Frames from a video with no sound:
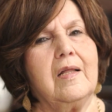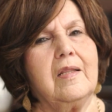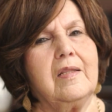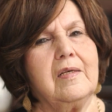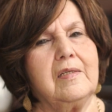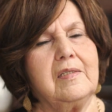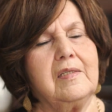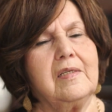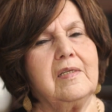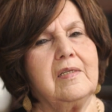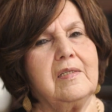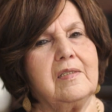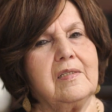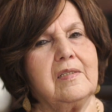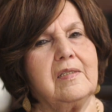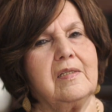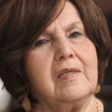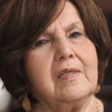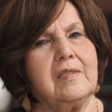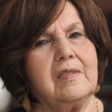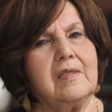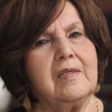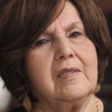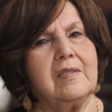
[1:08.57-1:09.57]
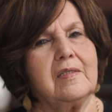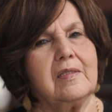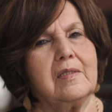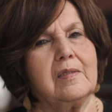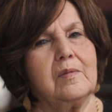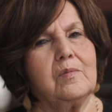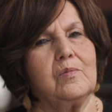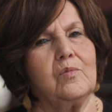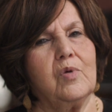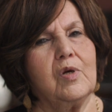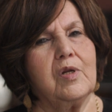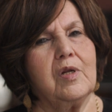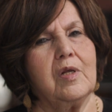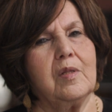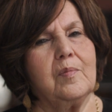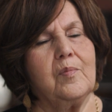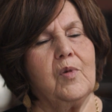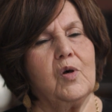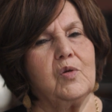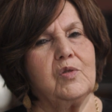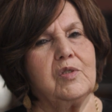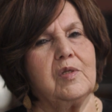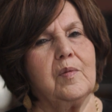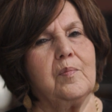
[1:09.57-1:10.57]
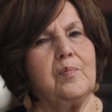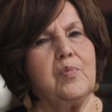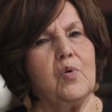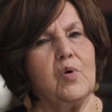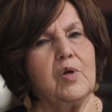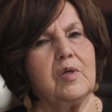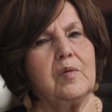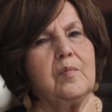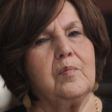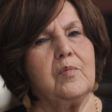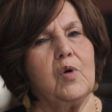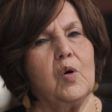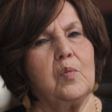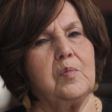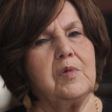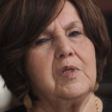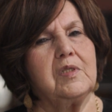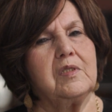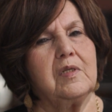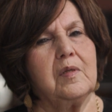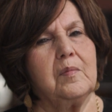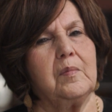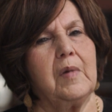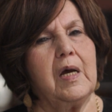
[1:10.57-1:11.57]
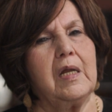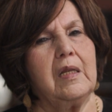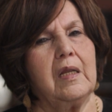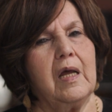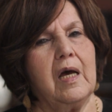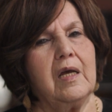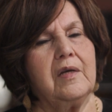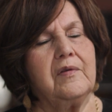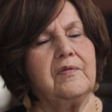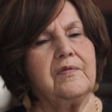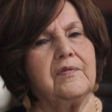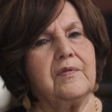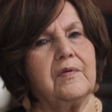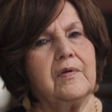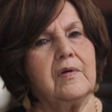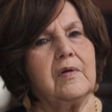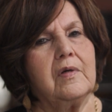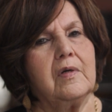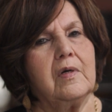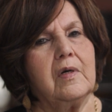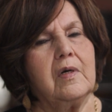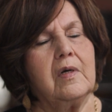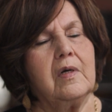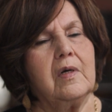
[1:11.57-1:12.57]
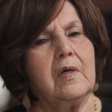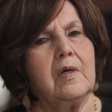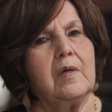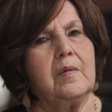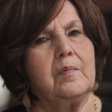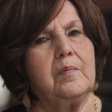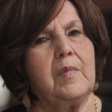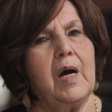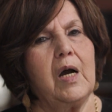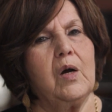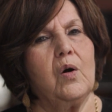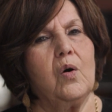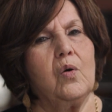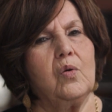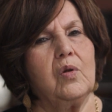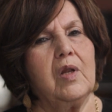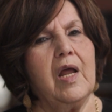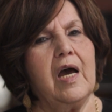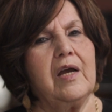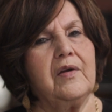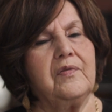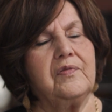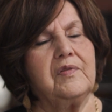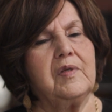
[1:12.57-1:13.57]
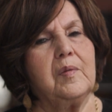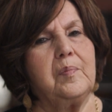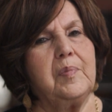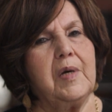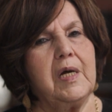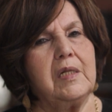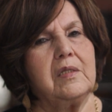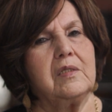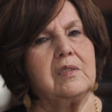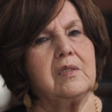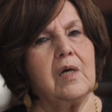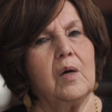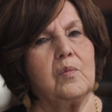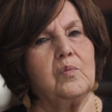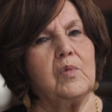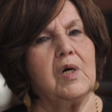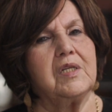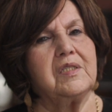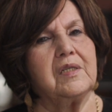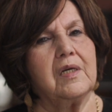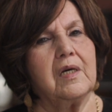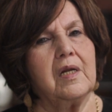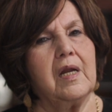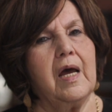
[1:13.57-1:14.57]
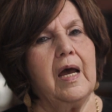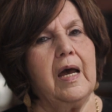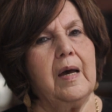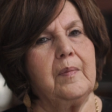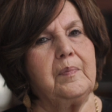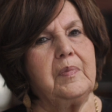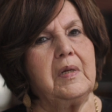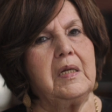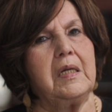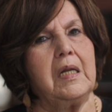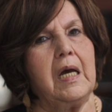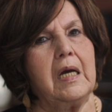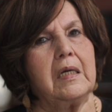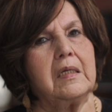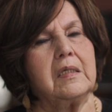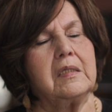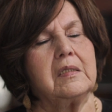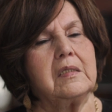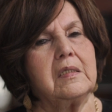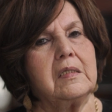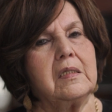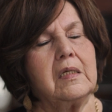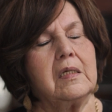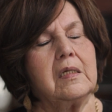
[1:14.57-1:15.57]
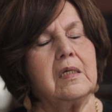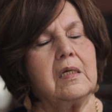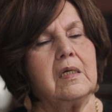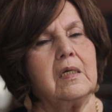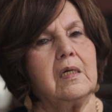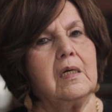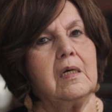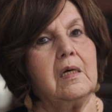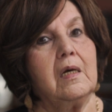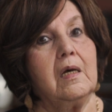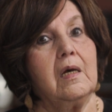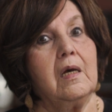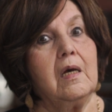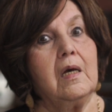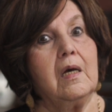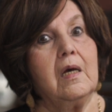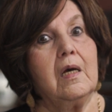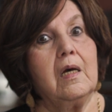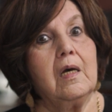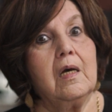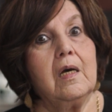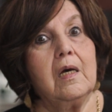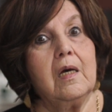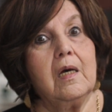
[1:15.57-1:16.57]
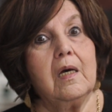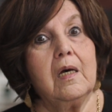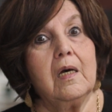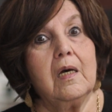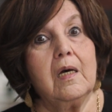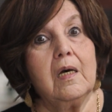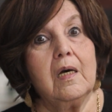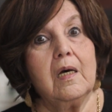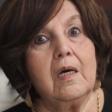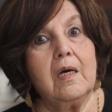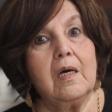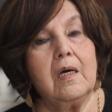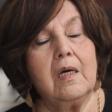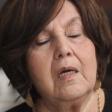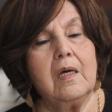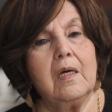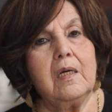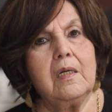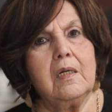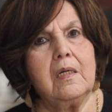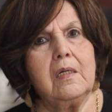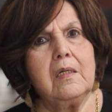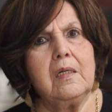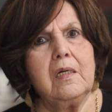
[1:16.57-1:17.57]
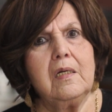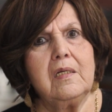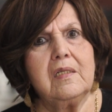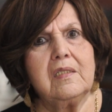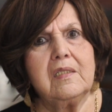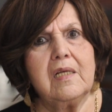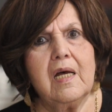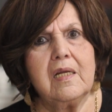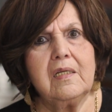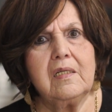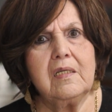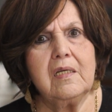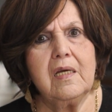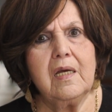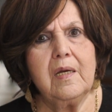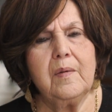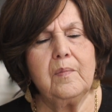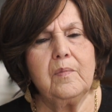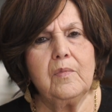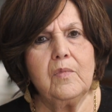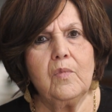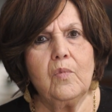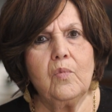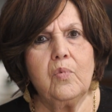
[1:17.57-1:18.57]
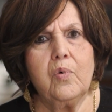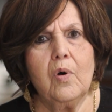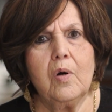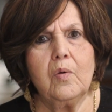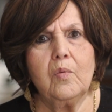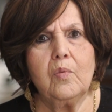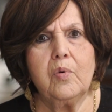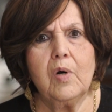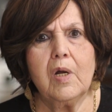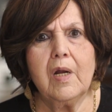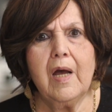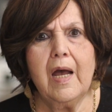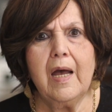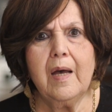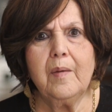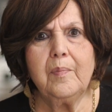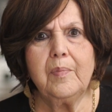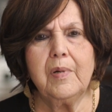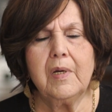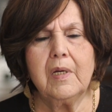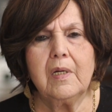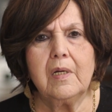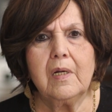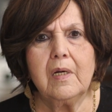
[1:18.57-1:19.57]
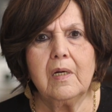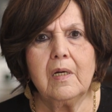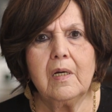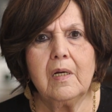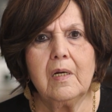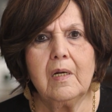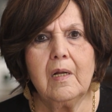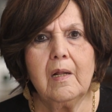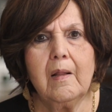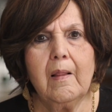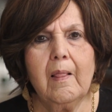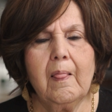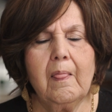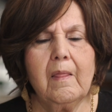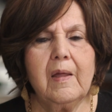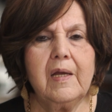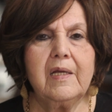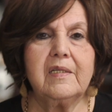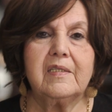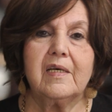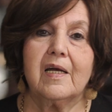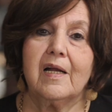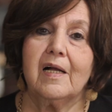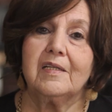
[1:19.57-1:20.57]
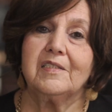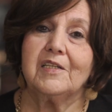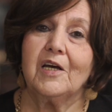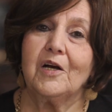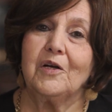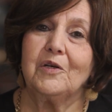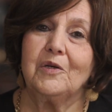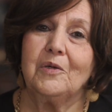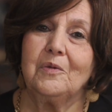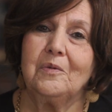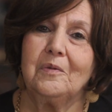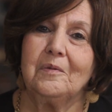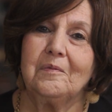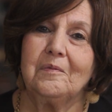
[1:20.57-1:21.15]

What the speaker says: this is one of the most important moments in my life. My whole life depends on what's going to happen next. And he said to him, what happened? He said, "I'll tell you.